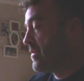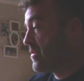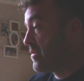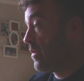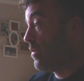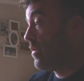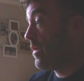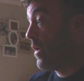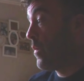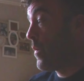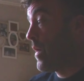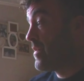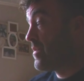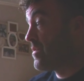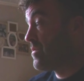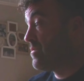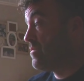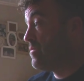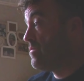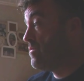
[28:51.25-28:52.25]
So I
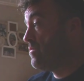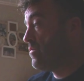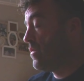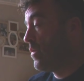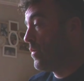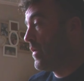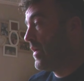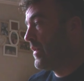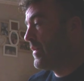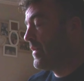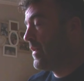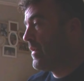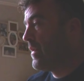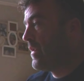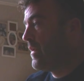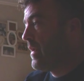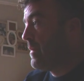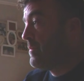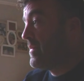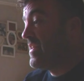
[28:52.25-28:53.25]
worked in
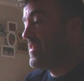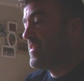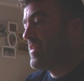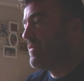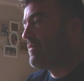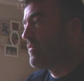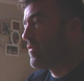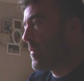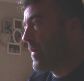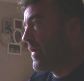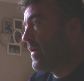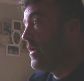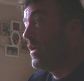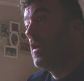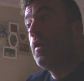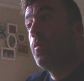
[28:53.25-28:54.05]
MDT for a bit.